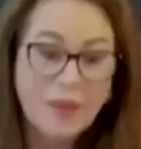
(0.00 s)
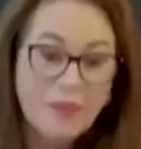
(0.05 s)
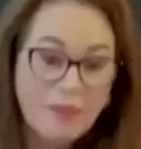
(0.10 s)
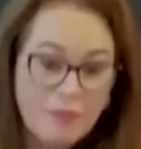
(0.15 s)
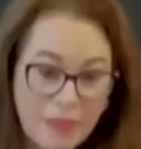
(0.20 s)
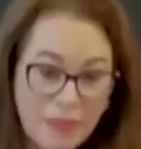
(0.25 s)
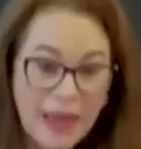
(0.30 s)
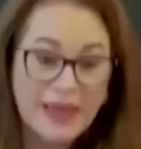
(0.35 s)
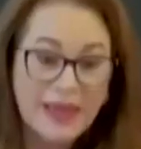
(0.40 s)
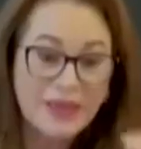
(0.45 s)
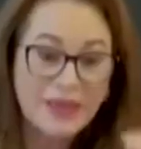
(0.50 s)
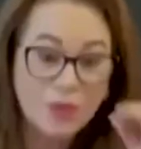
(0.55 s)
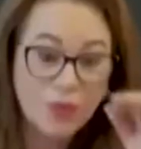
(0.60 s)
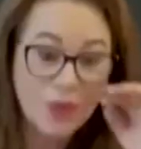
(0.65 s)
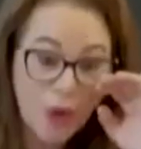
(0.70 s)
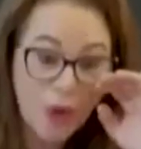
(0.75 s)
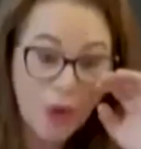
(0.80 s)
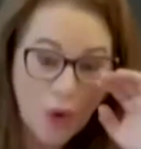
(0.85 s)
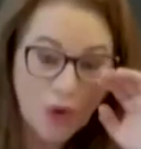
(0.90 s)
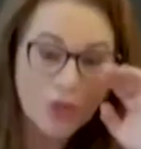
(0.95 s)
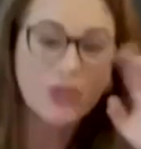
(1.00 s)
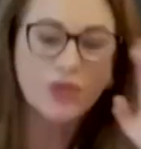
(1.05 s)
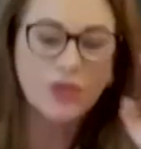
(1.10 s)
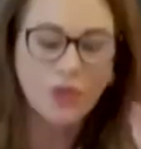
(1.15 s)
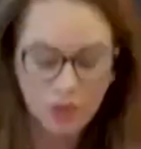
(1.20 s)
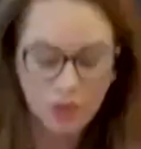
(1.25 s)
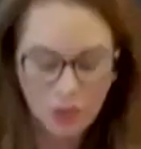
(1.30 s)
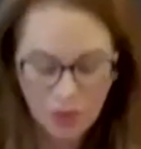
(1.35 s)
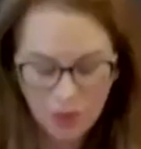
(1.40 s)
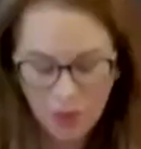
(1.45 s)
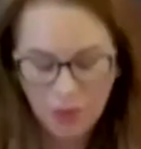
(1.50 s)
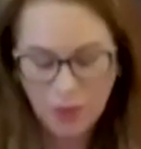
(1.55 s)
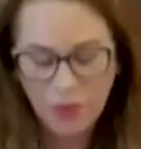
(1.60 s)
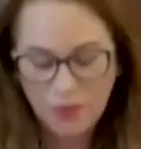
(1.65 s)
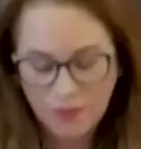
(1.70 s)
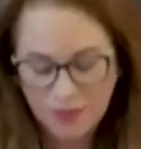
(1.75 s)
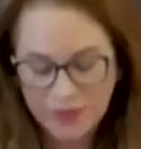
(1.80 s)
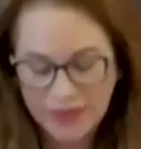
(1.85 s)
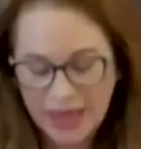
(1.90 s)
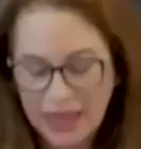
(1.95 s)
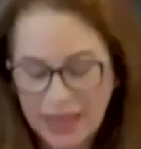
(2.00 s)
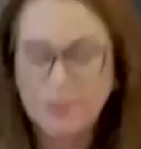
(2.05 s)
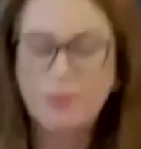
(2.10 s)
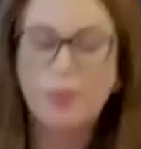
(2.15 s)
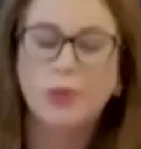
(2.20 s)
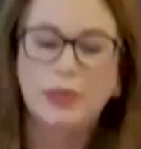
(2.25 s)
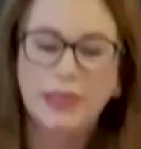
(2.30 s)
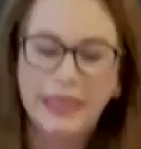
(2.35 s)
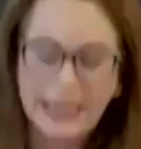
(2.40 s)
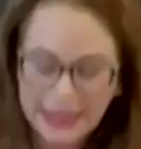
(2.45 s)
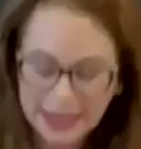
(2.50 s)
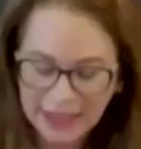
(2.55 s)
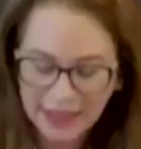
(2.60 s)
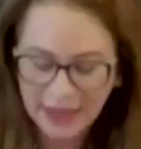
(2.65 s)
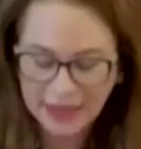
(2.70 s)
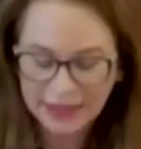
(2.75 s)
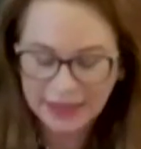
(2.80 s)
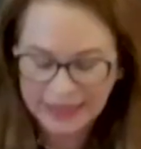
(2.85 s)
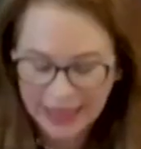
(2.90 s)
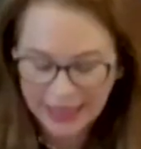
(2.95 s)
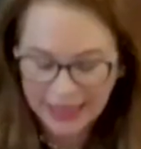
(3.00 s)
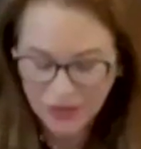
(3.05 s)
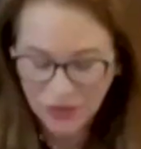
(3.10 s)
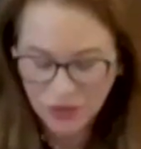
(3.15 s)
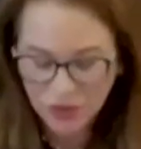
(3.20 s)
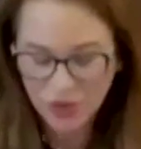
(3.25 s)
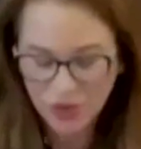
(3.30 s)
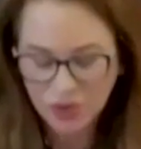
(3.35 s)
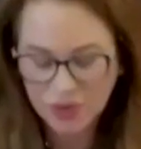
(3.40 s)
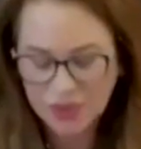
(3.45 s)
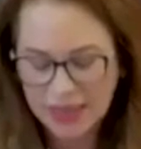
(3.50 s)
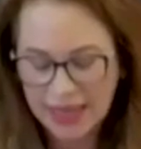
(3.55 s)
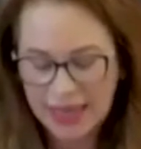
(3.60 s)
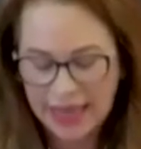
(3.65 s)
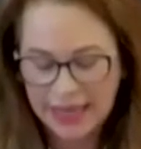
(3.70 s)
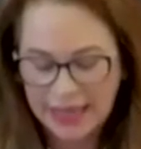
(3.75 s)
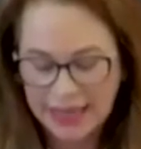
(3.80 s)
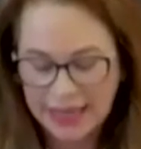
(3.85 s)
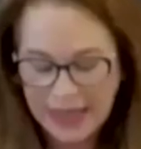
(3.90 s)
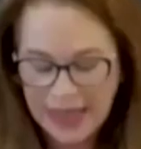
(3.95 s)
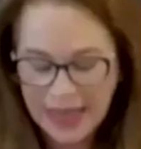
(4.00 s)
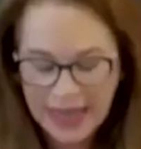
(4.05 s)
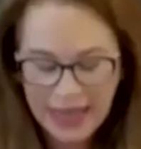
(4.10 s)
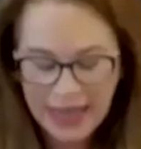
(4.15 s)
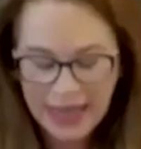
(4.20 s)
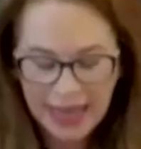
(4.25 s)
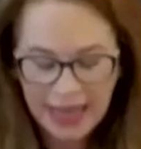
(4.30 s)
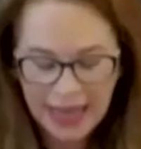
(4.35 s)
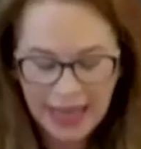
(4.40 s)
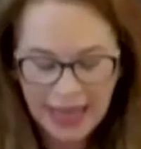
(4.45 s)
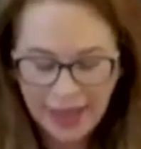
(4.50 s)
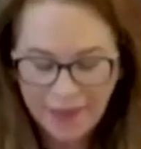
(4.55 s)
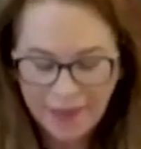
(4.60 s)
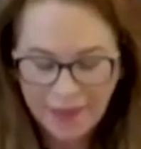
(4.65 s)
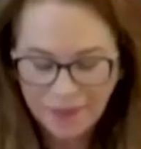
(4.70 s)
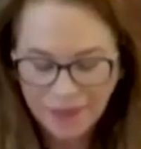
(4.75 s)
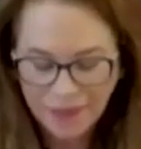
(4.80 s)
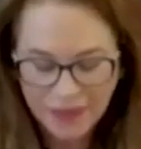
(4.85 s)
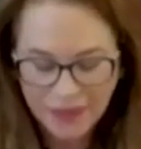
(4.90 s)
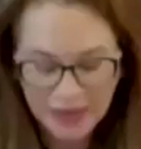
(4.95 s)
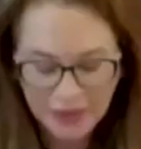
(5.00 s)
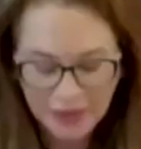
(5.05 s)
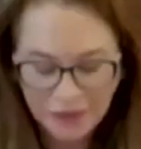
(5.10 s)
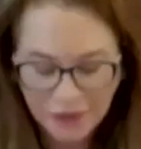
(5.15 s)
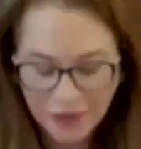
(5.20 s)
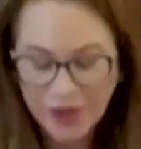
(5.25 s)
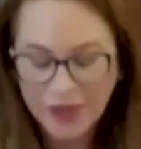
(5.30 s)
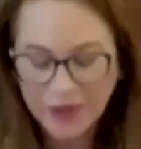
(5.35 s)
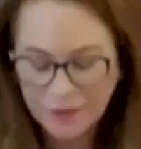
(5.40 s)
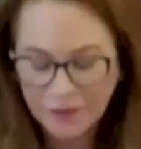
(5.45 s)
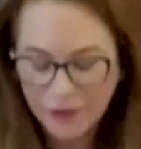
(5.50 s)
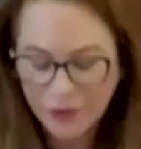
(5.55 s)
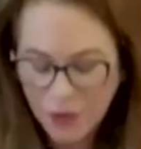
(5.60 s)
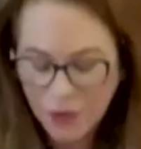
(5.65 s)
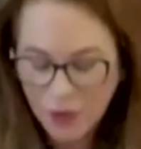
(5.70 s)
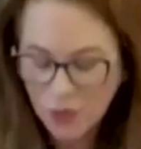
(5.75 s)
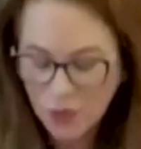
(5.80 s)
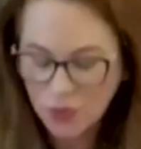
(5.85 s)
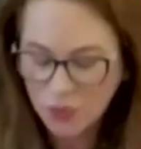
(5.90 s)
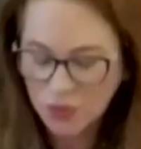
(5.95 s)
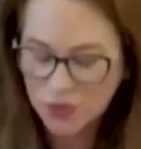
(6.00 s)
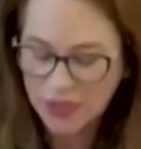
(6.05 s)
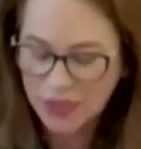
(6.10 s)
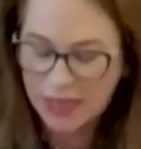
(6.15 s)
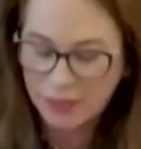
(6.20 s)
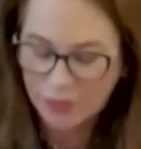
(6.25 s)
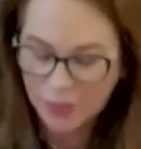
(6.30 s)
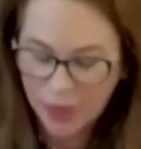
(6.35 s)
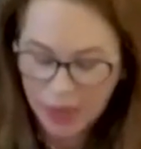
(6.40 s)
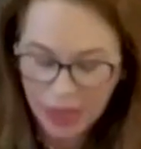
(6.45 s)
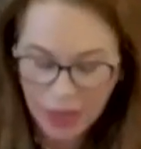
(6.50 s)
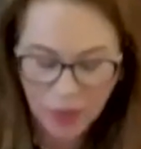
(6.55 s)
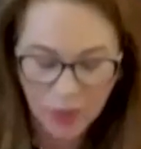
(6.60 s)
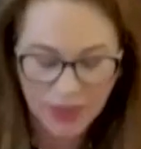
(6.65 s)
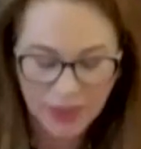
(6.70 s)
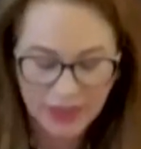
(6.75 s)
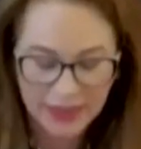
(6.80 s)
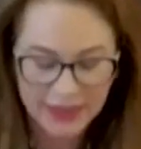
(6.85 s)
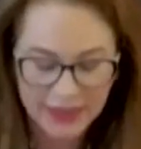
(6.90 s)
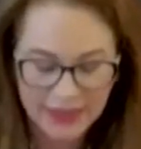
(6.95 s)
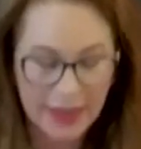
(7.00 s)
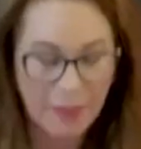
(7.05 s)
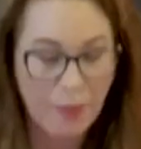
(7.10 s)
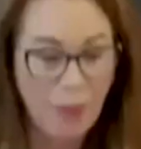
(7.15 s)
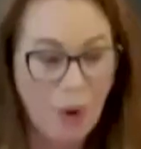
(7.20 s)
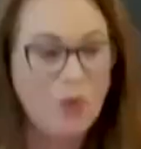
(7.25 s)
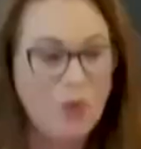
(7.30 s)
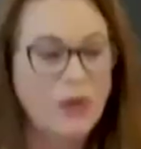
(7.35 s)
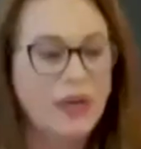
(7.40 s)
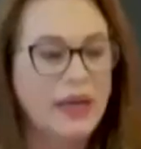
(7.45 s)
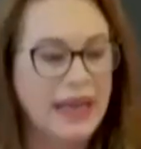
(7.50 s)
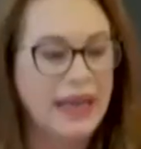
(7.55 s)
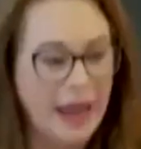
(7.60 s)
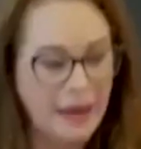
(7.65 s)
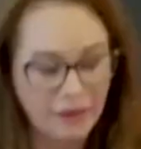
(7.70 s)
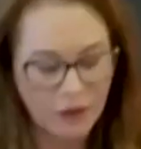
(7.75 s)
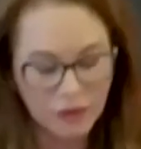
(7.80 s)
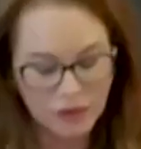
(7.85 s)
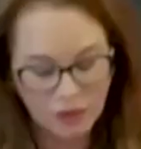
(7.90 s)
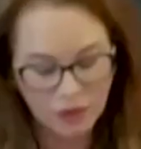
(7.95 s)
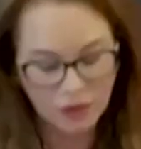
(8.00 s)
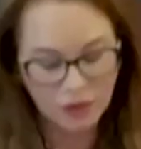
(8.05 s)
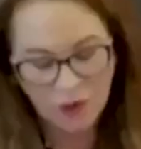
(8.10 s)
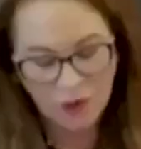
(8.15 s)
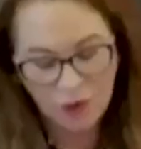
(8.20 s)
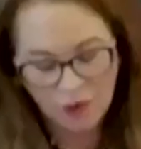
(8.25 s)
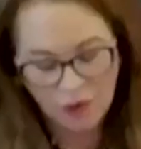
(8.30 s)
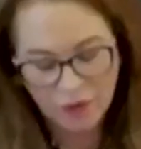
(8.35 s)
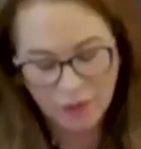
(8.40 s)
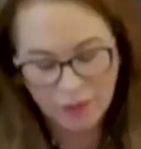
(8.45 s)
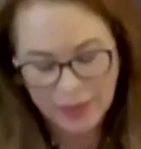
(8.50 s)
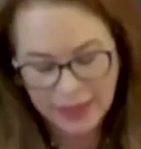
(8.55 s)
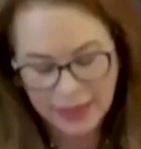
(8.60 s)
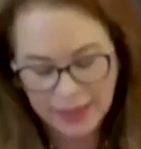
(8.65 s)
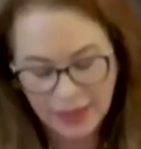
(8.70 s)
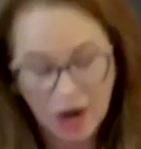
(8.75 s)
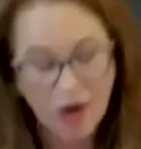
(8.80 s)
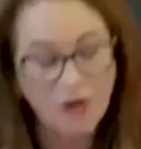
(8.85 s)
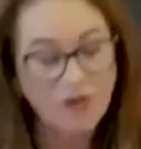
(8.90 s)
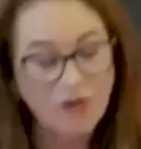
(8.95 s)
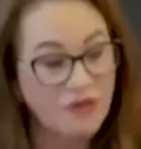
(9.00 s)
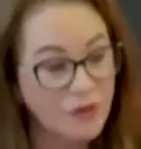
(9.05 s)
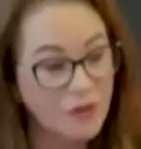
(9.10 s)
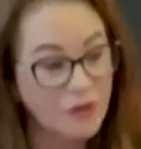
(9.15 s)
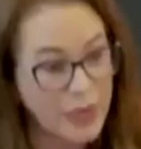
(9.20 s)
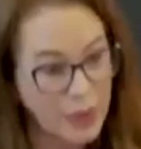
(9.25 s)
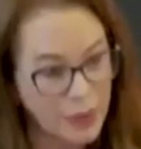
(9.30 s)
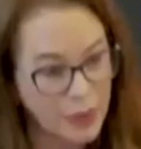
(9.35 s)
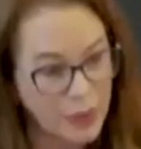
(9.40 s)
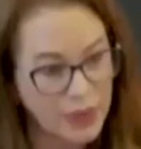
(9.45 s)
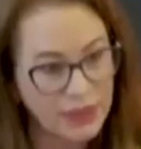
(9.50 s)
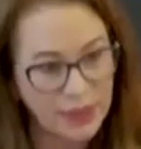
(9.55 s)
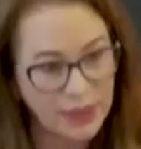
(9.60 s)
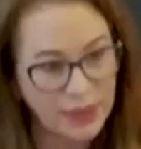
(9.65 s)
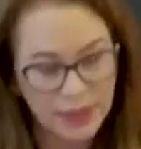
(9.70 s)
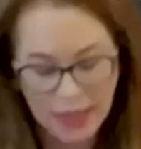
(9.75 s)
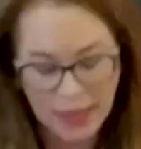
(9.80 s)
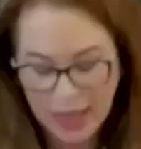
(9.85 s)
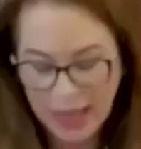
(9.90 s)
But we also know that political tensions and differing views and priorities among levels of government are frequent,